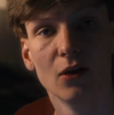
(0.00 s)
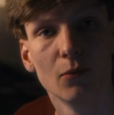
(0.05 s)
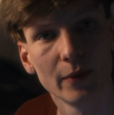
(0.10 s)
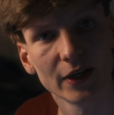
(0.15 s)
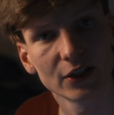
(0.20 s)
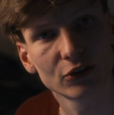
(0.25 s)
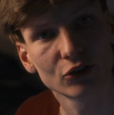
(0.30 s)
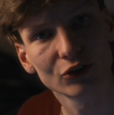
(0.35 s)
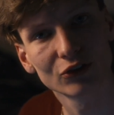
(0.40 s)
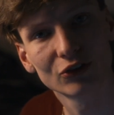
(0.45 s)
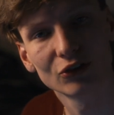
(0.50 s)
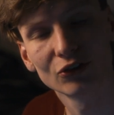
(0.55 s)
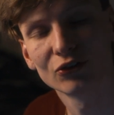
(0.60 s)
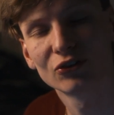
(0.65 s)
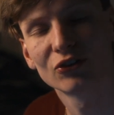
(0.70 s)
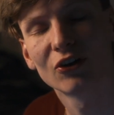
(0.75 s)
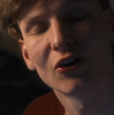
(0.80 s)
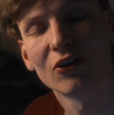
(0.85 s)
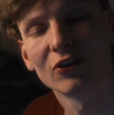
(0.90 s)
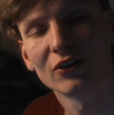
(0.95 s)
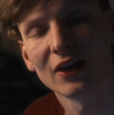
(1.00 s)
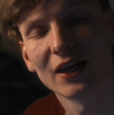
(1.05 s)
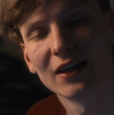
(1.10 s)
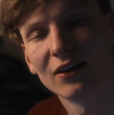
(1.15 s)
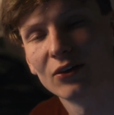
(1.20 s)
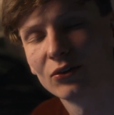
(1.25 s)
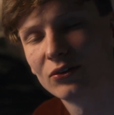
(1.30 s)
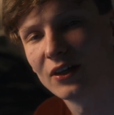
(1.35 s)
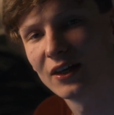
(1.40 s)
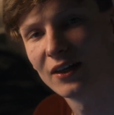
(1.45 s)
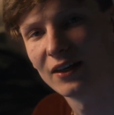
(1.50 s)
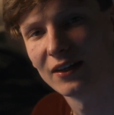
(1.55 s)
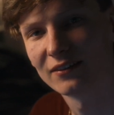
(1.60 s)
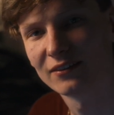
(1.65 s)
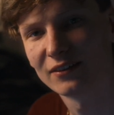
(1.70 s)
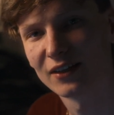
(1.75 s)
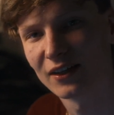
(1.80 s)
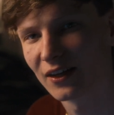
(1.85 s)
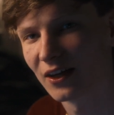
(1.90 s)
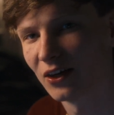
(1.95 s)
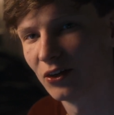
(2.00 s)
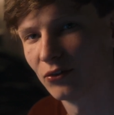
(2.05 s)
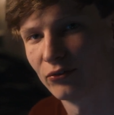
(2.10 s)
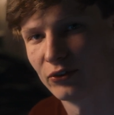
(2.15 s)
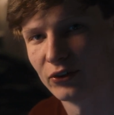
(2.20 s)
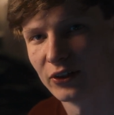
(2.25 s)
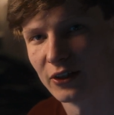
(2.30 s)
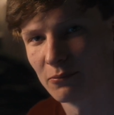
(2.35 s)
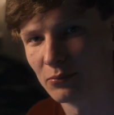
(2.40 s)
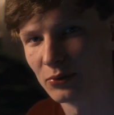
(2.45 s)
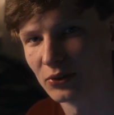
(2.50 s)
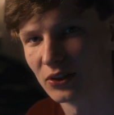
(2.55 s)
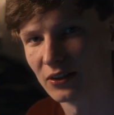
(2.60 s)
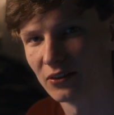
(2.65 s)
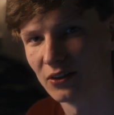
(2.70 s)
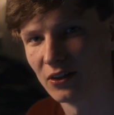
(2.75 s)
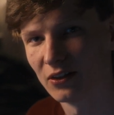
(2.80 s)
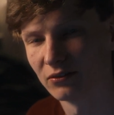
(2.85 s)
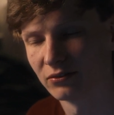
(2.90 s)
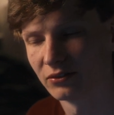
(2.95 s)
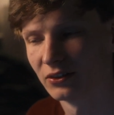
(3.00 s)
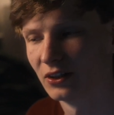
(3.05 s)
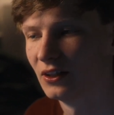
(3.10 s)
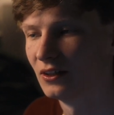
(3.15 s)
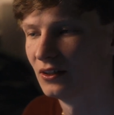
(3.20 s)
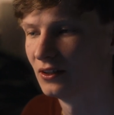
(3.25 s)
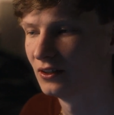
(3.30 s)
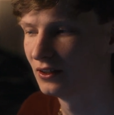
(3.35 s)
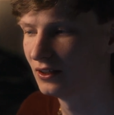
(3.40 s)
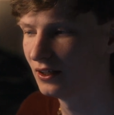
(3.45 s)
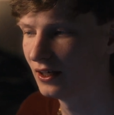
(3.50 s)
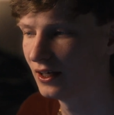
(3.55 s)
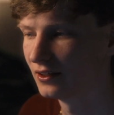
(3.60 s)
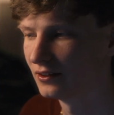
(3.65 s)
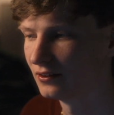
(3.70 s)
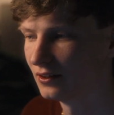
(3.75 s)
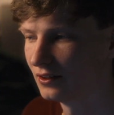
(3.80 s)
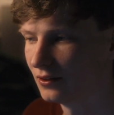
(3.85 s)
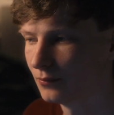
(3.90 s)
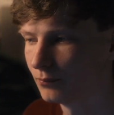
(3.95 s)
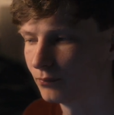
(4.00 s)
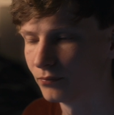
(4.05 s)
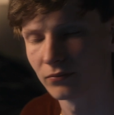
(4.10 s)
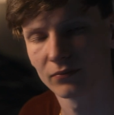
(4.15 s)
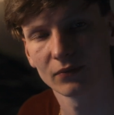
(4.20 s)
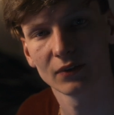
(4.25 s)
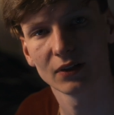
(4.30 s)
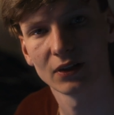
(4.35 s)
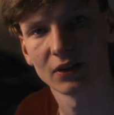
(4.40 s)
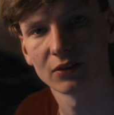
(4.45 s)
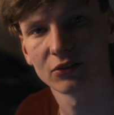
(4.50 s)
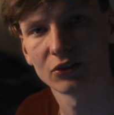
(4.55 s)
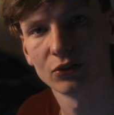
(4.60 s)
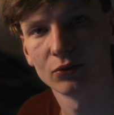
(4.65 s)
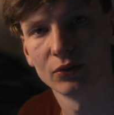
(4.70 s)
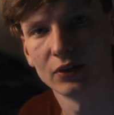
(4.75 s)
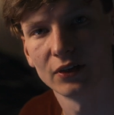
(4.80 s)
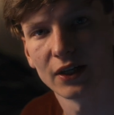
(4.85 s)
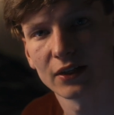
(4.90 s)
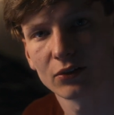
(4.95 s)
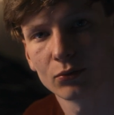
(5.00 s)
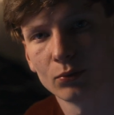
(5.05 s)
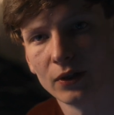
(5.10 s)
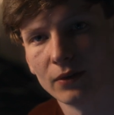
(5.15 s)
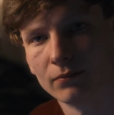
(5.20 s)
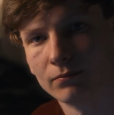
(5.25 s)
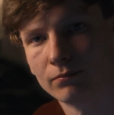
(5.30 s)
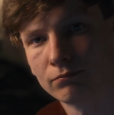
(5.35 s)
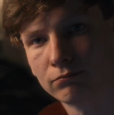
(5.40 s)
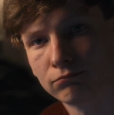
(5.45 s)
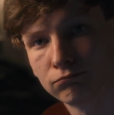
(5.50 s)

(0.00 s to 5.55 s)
Make sure to use code 8010 at checkout for 10% off, and I'll see you in the next one.